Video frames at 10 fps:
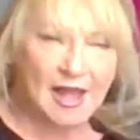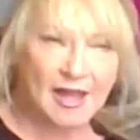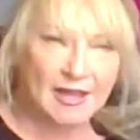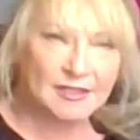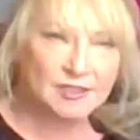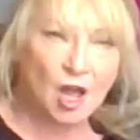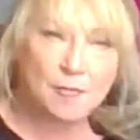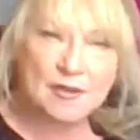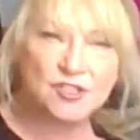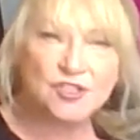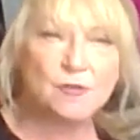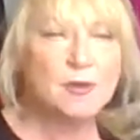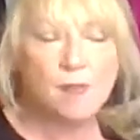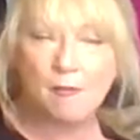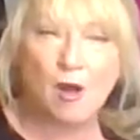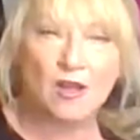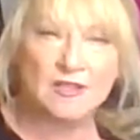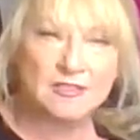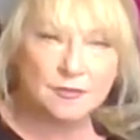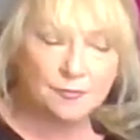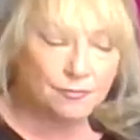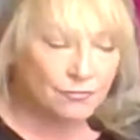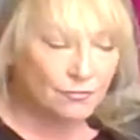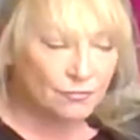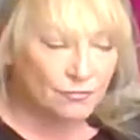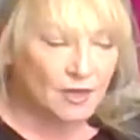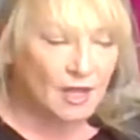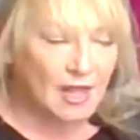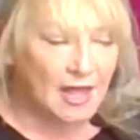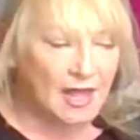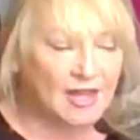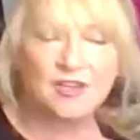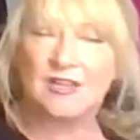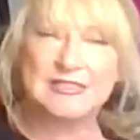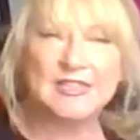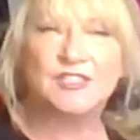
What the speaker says: And I pictured them in my mind, and I said